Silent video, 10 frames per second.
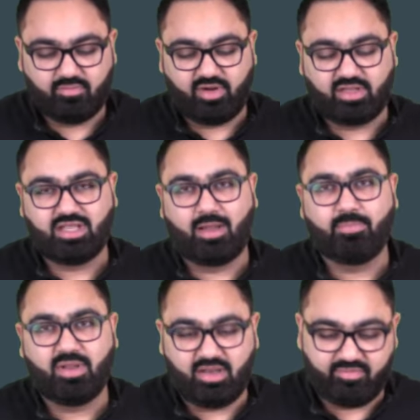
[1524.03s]
For
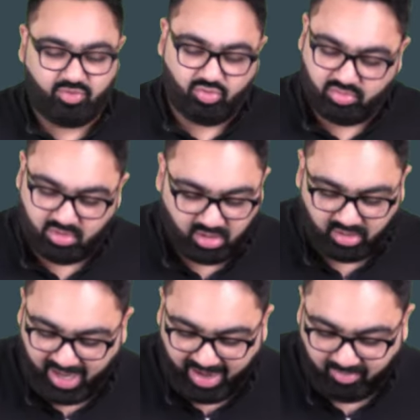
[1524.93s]
example, if you
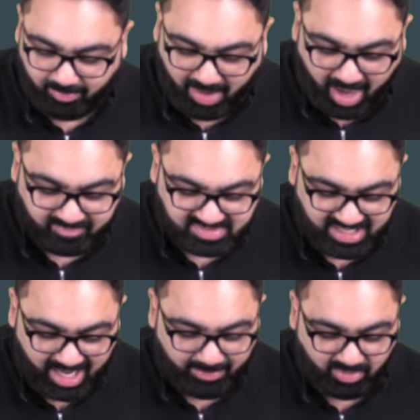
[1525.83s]
uh, have a palm
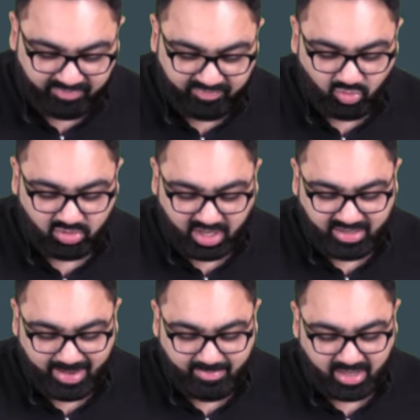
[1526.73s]
sap or fruit
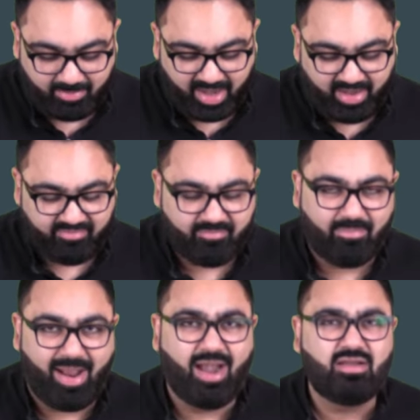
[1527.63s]
contaminated by a
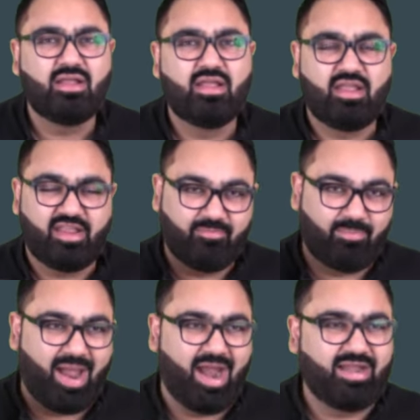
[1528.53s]
bat,
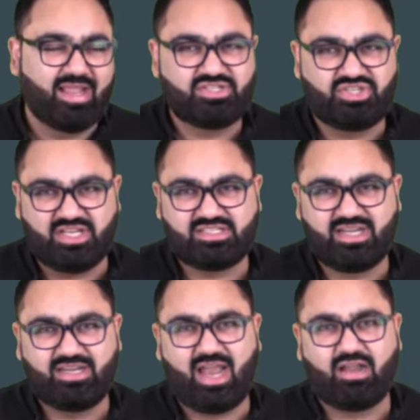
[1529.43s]
if bat has
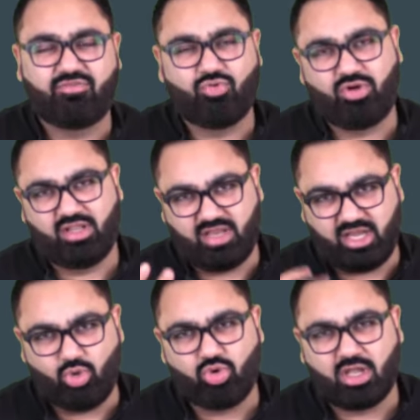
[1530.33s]
tasted that fruit and
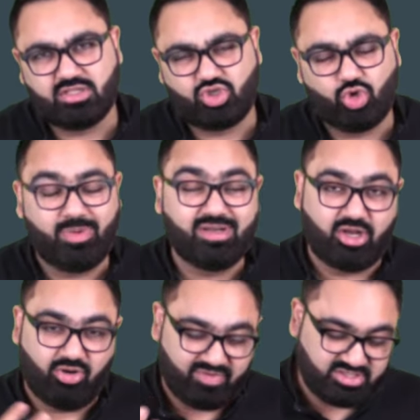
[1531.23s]
then you consume it
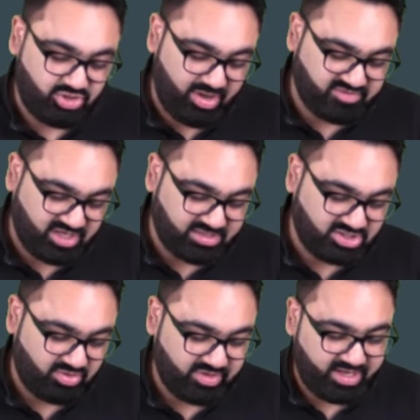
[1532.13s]
then obviously you have
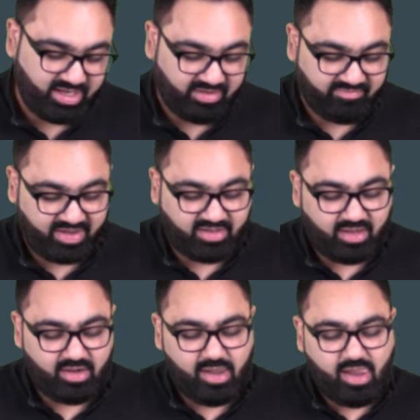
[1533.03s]
chances of getting
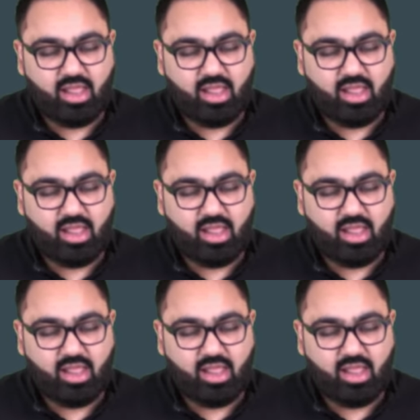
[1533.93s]
infected